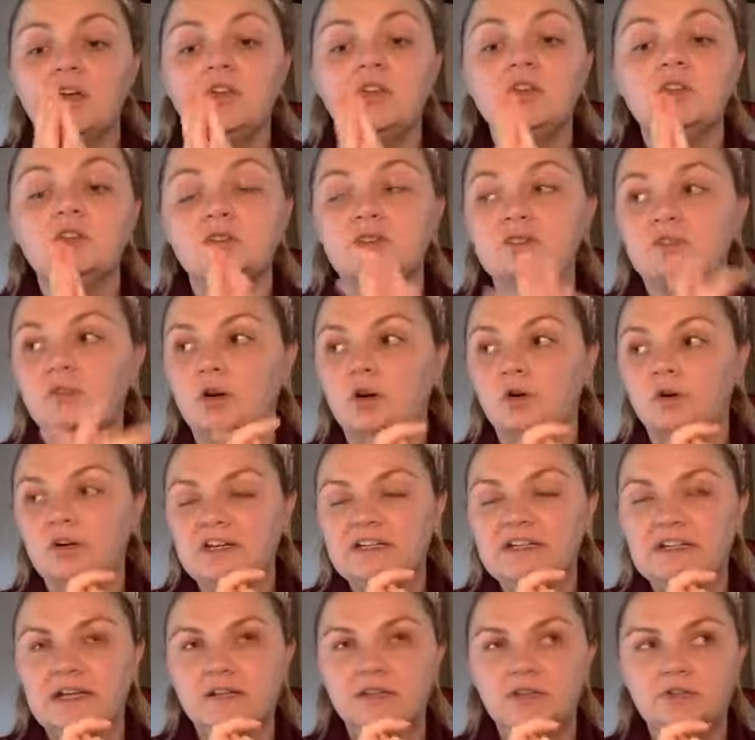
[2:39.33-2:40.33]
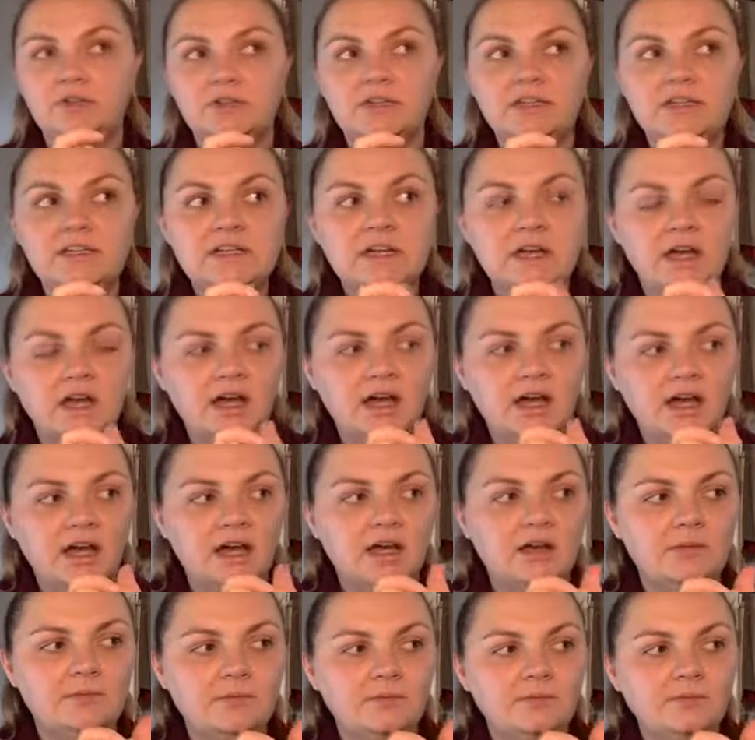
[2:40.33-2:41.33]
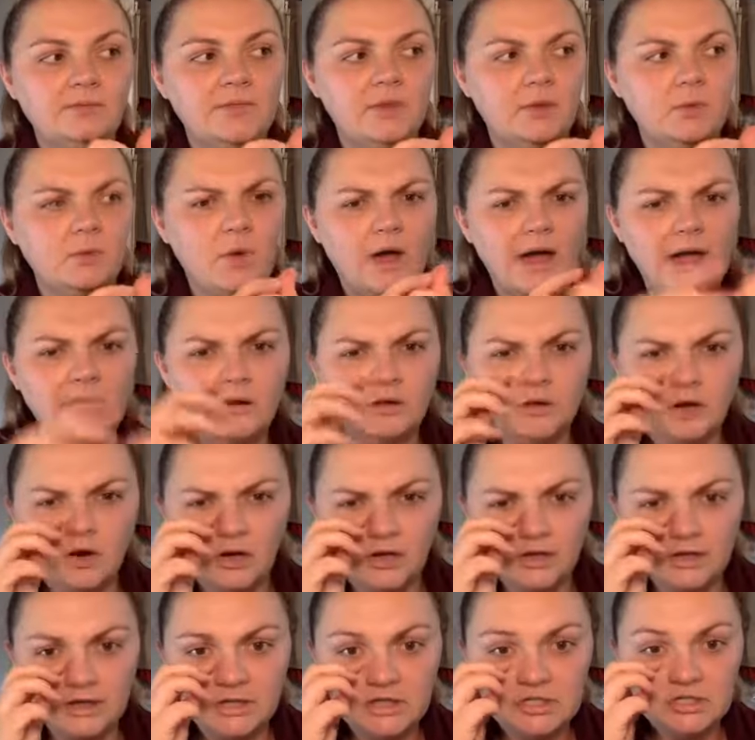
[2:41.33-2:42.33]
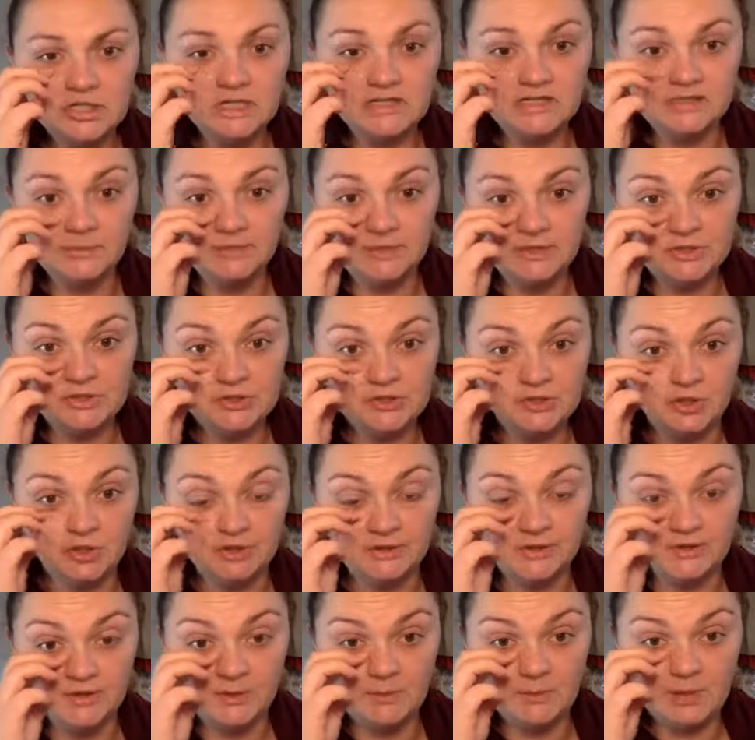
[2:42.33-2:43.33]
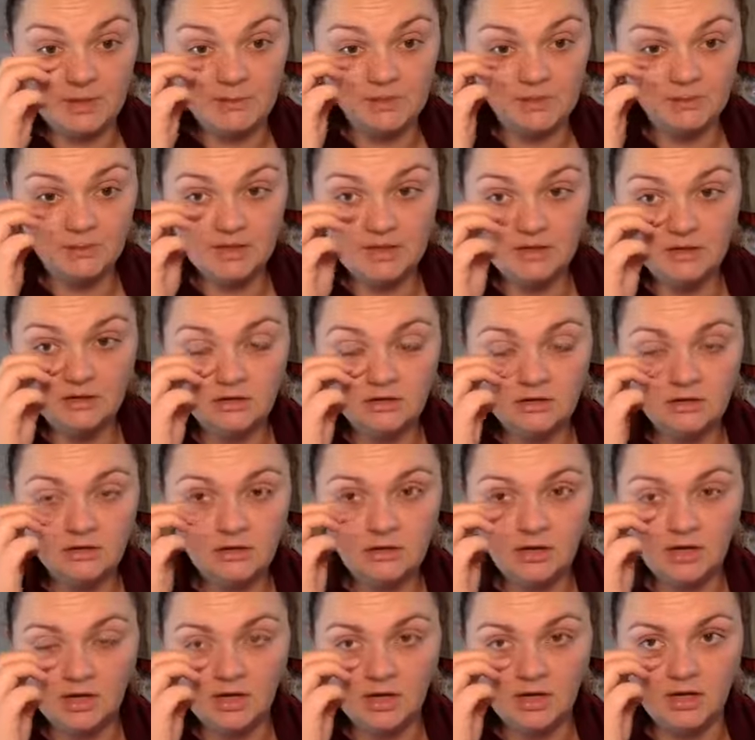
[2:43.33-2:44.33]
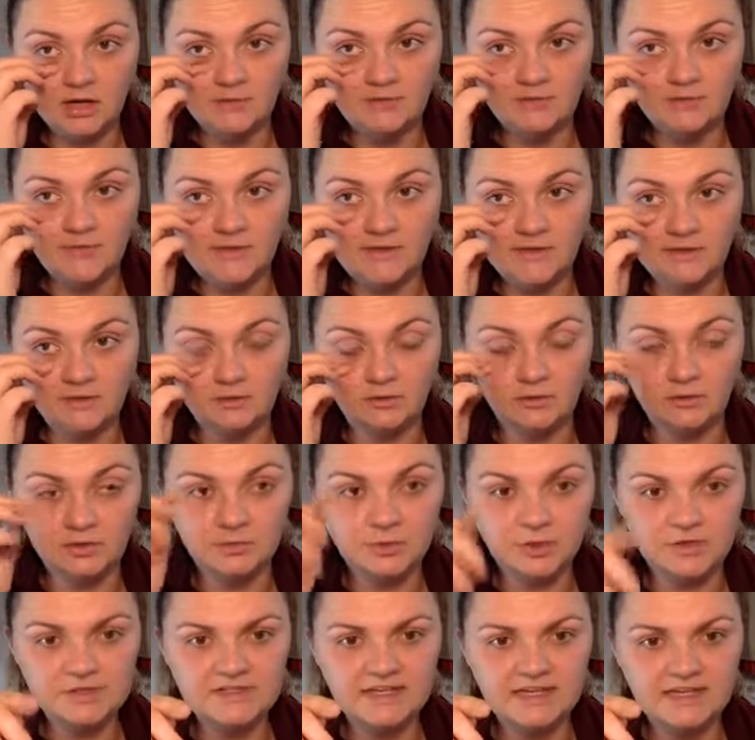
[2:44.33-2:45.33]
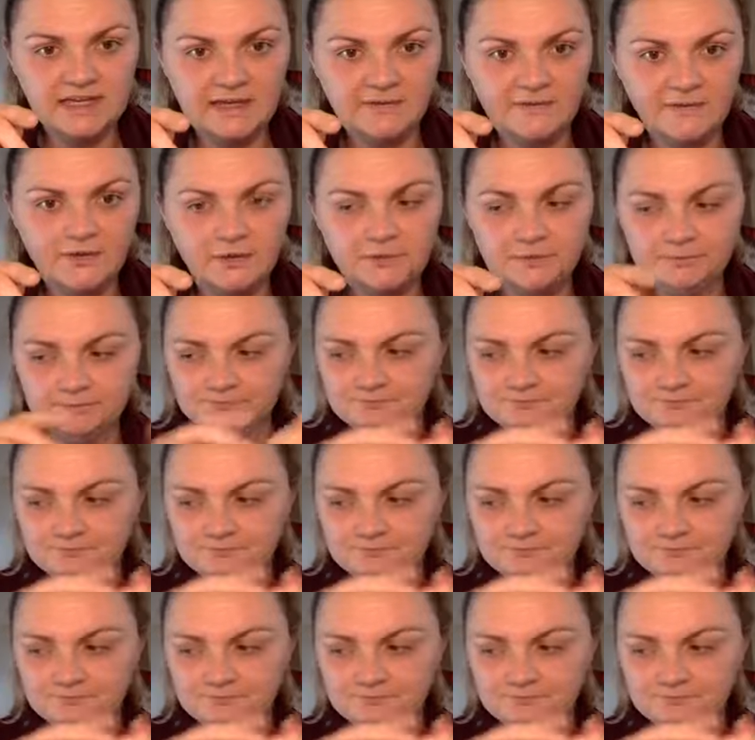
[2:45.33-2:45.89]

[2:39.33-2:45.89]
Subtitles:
Yours are already diluted. The wild orange is a bit stronger than the peppermint in the roller balls I gave you.